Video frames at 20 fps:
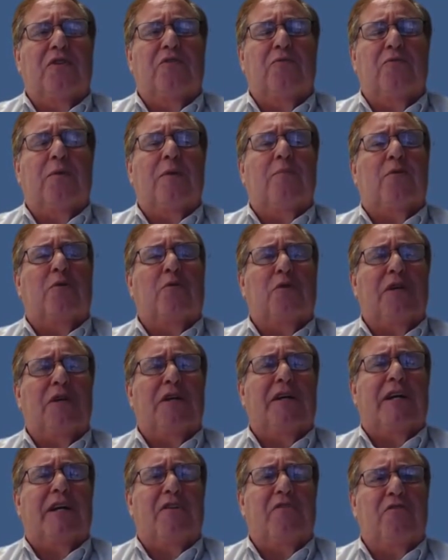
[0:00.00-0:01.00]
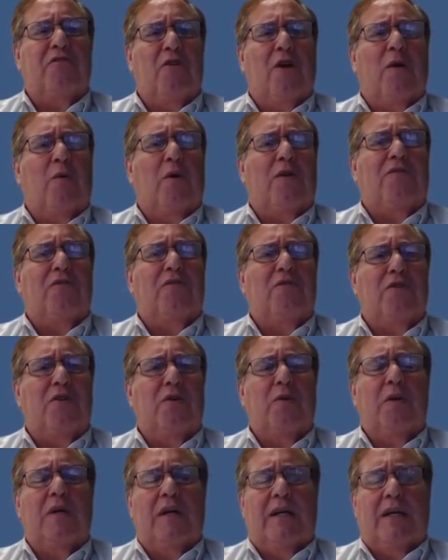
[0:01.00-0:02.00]
These people really enjoy what you
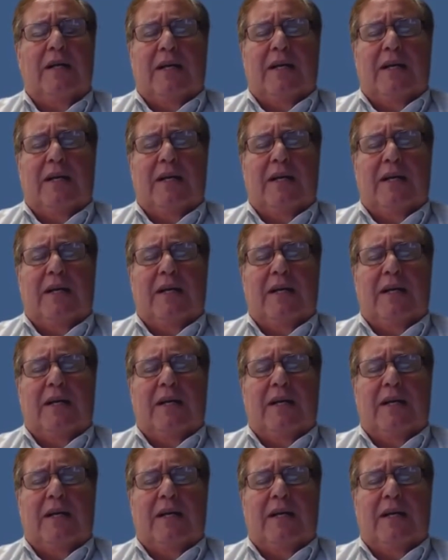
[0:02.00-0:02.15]
do,